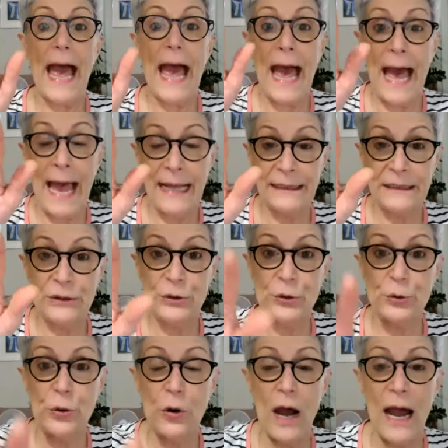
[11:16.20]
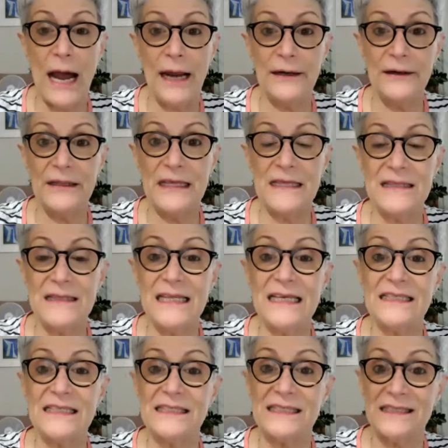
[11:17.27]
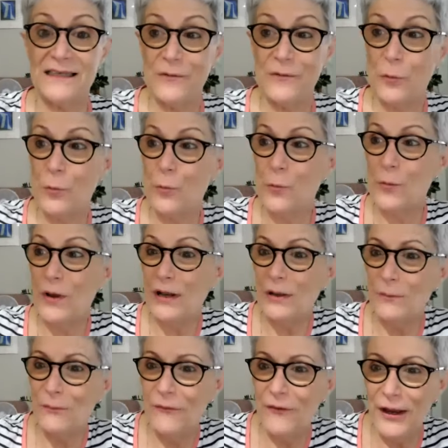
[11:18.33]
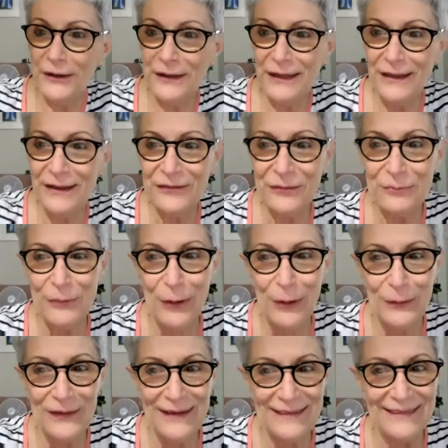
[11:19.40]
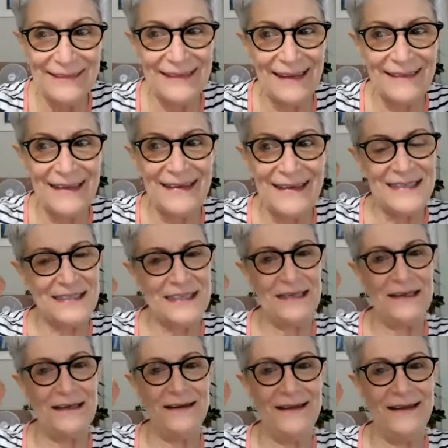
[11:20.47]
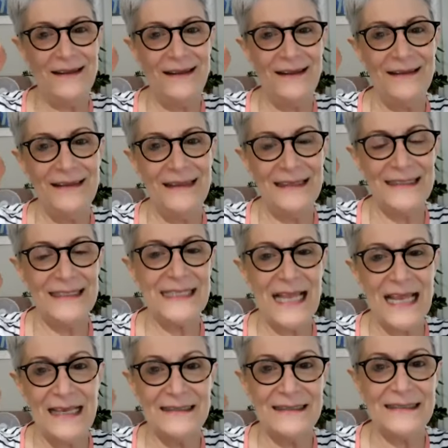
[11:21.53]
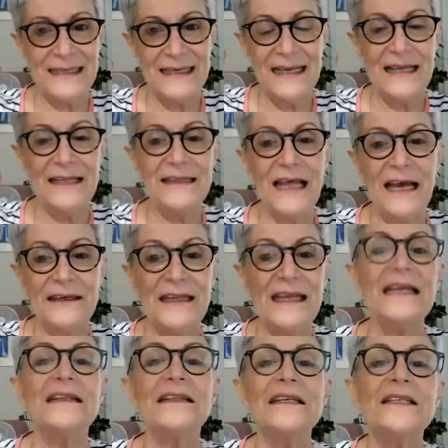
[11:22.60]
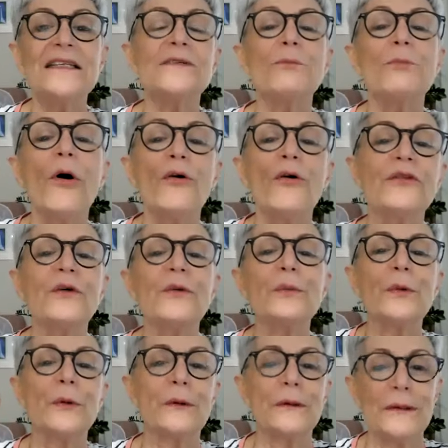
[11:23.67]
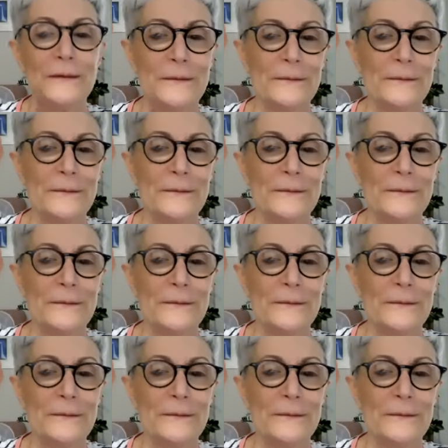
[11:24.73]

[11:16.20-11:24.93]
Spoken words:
and you are in this very small statistic that says that it is possible.